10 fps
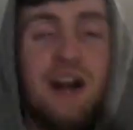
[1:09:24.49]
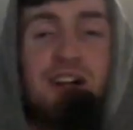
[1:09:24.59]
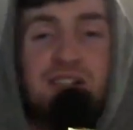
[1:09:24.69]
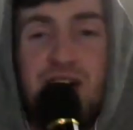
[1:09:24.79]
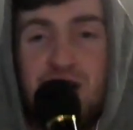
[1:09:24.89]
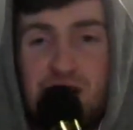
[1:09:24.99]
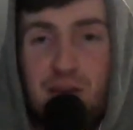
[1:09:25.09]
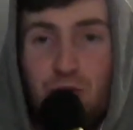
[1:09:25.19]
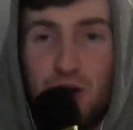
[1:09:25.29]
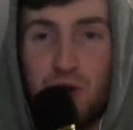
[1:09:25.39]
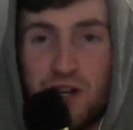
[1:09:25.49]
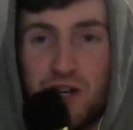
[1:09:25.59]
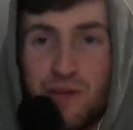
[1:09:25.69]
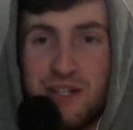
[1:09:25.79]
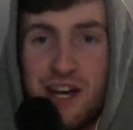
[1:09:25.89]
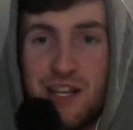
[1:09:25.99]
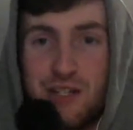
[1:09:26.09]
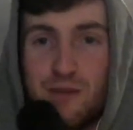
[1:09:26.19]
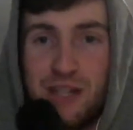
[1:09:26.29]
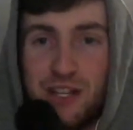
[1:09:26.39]
I actually had one question I meant to ask you in
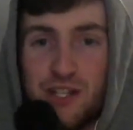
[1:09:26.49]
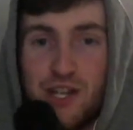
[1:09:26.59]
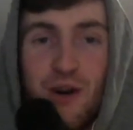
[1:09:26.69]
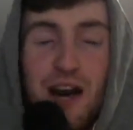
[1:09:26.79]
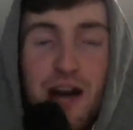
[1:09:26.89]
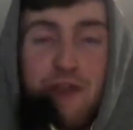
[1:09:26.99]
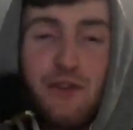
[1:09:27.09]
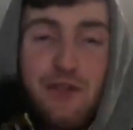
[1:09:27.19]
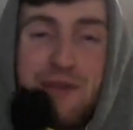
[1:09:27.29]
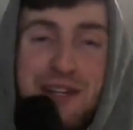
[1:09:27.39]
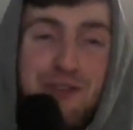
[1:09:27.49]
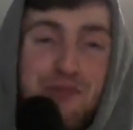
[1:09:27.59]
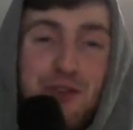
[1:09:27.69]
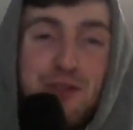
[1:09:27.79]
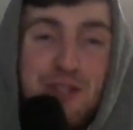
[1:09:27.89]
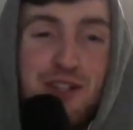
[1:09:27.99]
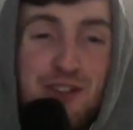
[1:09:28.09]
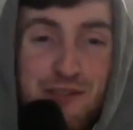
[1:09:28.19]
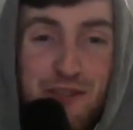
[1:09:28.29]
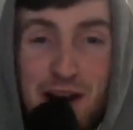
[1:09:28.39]
the beginning of the show. Have you ever been confused on the
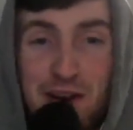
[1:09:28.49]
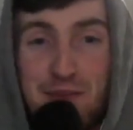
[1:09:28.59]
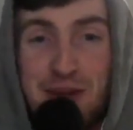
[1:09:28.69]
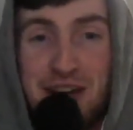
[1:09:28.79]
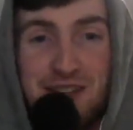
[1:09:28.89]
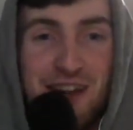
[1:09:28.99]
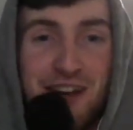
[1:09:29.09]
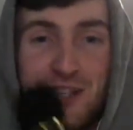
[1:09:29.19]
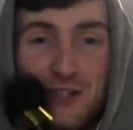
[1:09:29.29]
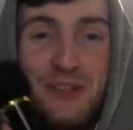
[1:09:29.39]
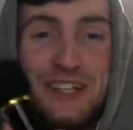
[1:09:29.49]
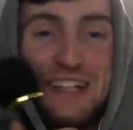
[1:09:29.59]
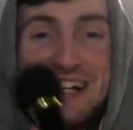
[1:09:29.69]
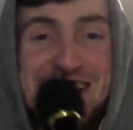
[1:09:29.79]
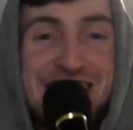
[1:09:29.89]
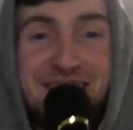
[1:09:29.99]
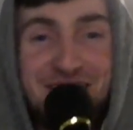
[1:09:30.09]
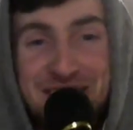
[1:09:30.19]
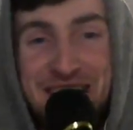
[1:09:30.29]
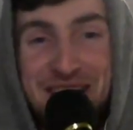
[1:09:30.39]
street for Aaron Baines? Because you looked
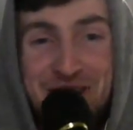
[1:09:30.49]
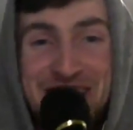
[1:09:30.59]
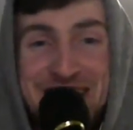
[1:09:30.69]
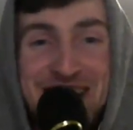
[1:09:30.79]
identical to Aaron Baines.